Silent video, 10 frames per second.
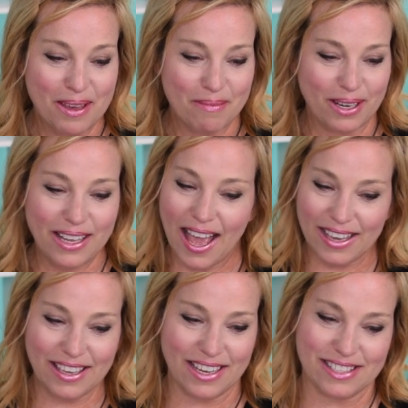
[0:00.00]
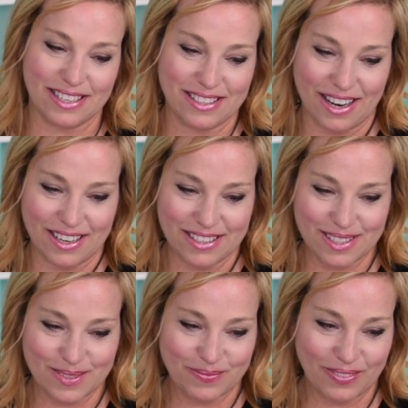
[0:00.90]
But heck yes, it
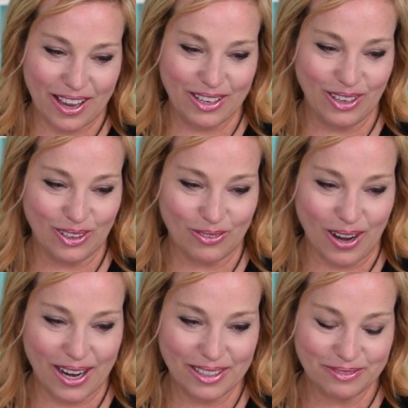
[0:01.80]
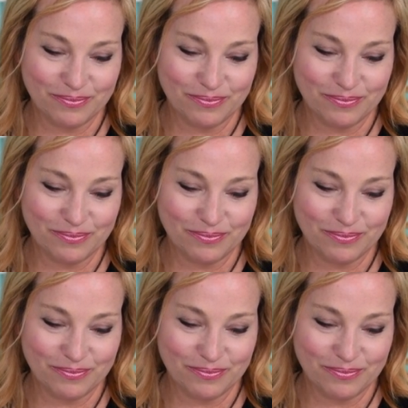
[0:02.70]
does. I know, right?